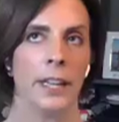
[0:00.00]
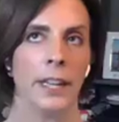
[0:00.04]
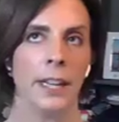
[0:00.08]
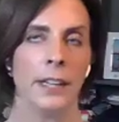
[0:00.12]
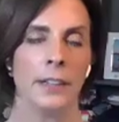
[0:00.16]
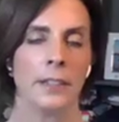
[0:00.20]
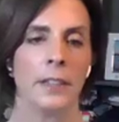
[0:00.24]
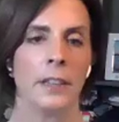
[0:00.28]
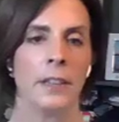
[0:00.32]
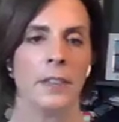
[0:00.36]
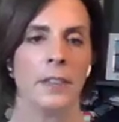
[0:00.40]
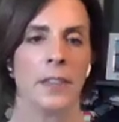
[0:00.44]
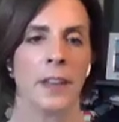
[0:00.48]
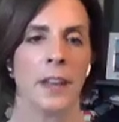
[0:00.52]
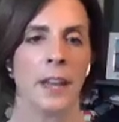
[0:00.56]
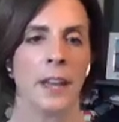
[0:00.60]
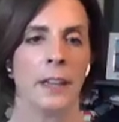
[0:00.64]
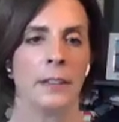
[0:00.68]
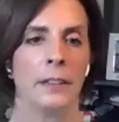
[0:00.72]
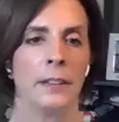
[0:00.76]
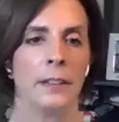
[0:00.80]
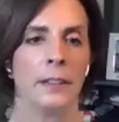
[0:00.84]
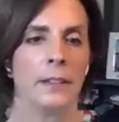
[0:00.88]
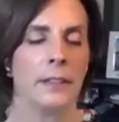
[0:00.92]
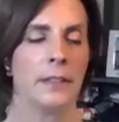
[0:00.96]
easy
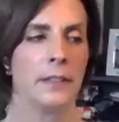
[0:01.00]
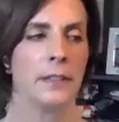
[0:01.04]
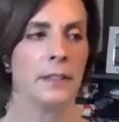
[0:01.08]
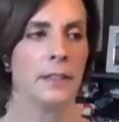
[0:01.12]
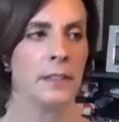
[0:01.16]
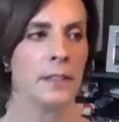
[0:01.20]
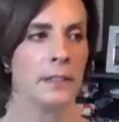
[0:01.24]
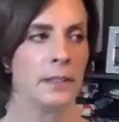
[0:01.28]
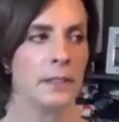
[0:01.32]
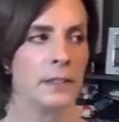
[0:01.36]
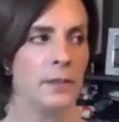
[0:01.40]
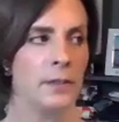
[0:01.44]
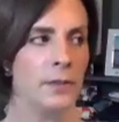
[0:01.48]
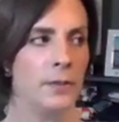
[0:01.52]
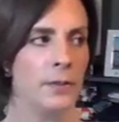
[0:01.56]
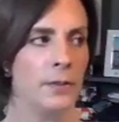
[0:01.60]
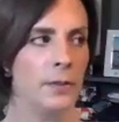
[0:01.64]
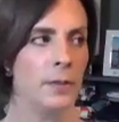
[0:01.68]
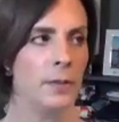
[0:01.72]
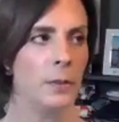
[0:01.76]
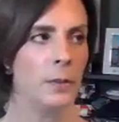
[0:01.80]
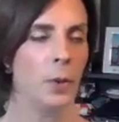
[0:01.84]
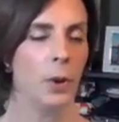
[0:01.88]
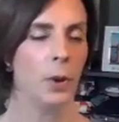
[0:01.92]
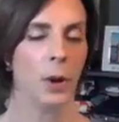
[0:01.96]
thing,
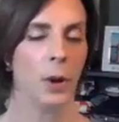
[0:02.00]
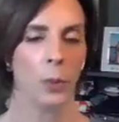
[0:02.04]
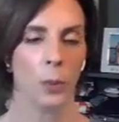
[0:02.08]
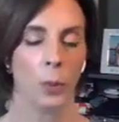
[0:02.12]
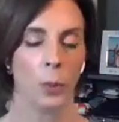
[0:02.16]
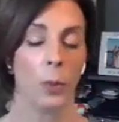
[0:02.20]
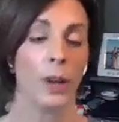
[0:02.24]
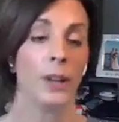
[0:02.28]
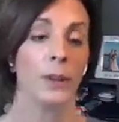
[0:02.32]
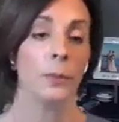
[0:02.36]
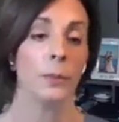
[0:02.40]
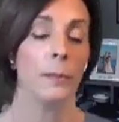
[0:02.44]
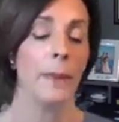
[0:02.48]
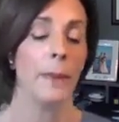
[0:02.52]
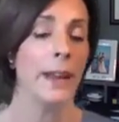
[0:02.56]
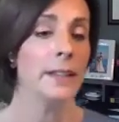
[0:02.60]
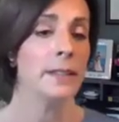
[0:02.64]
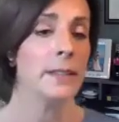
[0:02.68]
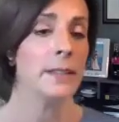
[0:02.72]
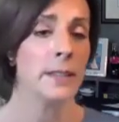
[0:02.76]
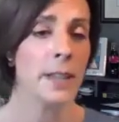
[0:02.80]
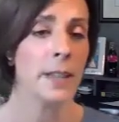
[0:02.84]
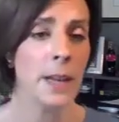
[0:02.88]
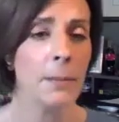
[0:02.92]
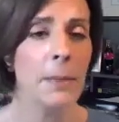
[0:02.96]
or what may
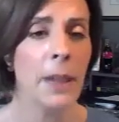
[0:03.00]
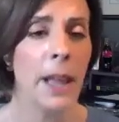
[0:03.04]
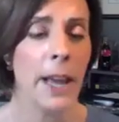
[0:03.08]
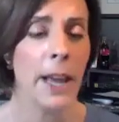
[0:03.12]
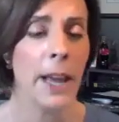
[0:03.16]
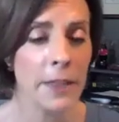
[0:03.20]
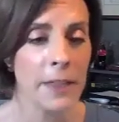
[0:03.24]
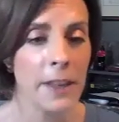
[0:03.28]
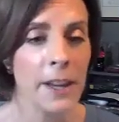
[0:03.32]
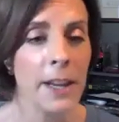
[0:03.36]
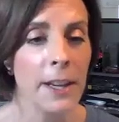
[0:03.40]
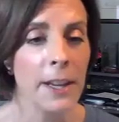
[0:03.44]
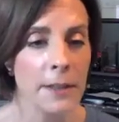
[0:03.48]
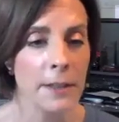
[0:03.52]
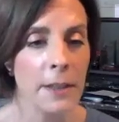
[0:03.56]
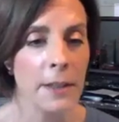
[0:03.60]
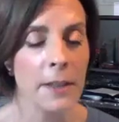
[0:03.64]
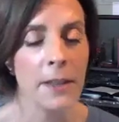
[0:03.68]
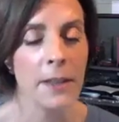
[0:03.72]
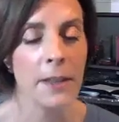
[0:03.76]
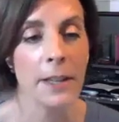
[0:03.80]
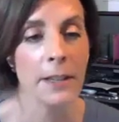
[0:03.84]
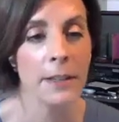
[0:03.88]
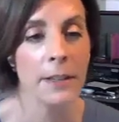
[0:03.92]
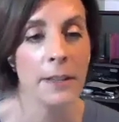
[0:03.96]
seem like the
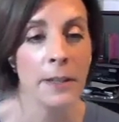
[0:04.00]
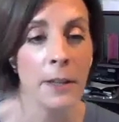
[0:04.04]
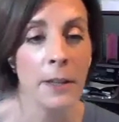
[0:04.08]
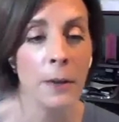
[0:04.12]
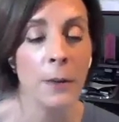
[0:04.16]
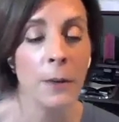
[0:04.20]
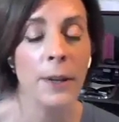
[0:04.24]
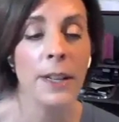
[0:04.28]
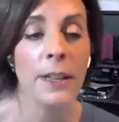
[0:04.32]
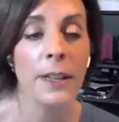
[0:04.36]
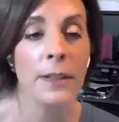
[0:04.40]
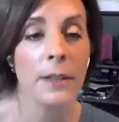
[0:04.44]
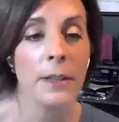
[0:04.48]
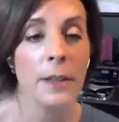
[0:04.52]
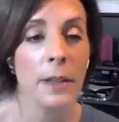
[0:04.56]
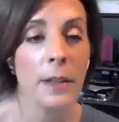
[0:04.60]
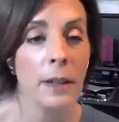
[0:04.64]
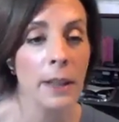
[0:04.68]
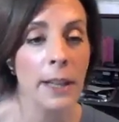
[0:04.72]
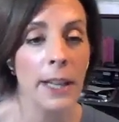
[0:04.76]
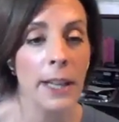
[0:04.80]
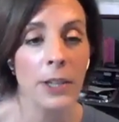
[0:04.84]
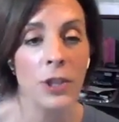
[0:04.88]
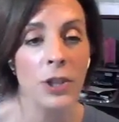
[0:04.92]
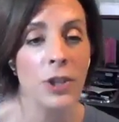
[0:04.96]
easy thing to do, is
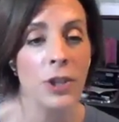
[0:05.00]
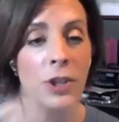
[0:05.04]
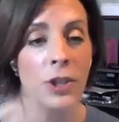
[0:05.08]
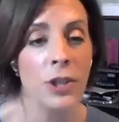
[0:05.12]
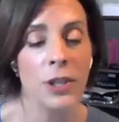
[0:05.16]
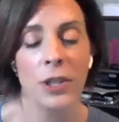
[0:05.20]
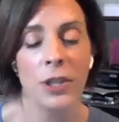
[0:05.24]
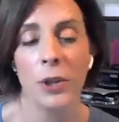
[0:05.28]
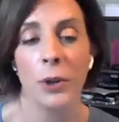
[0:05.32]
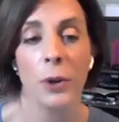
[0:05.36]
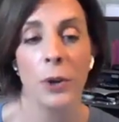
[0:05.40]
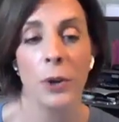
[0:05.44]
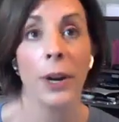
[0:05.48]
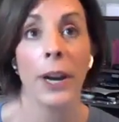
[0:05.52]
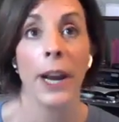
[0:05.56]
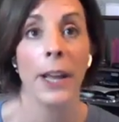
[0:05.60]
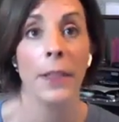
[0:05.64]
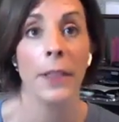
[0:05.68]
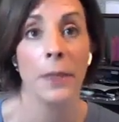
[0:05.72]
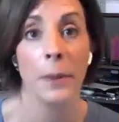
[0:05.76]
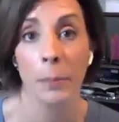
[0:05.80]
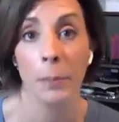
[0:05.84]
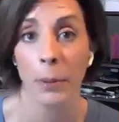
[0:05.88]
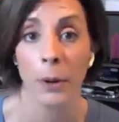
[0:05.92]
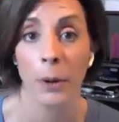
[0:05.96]
let's just
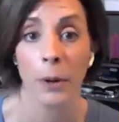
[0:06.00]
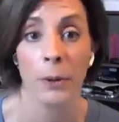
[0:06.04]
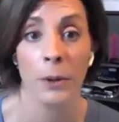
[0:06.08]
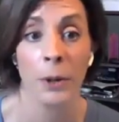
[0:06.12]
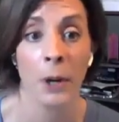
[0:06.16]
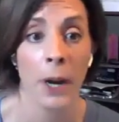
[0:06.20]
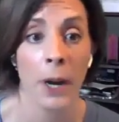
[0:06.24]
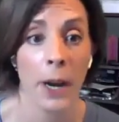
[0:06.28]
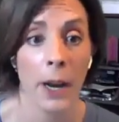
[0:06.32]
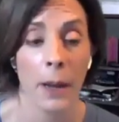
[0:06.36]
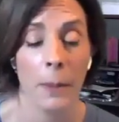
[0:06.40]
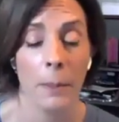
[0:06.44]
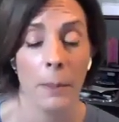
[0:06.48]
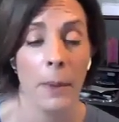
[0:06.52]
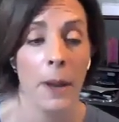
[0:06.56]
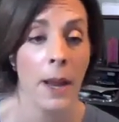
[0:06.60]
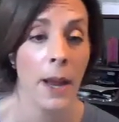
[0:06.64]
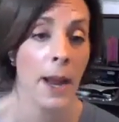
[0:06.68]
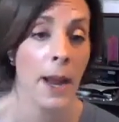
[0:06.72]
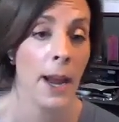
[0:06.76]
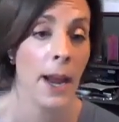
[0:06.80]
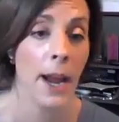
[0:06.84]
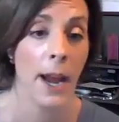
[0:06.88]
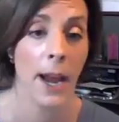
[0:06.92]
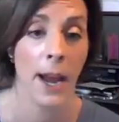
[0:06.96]
create the program
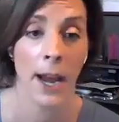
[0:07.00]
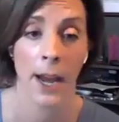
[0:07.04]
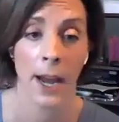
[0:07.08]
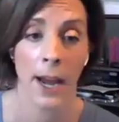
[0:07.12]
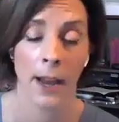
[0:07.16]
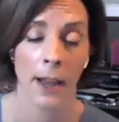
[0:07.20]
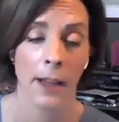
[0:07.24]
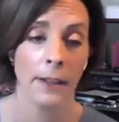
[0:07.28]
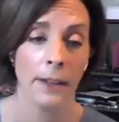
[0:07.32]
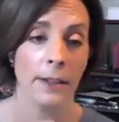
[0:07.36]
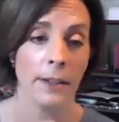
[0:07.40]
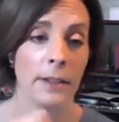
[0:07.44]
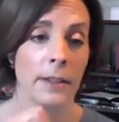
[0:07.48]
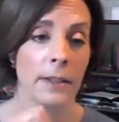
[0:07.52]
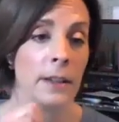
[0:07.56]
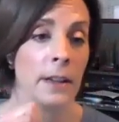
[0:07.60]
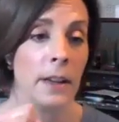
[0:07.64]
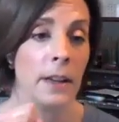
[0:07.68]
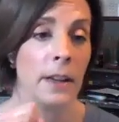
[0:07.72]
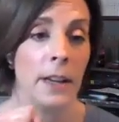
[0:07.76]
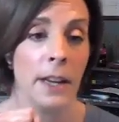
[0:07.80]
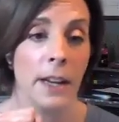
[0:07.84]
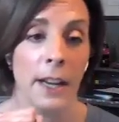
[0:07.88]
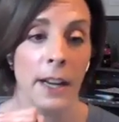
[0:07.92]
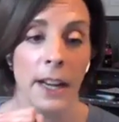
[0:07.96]
and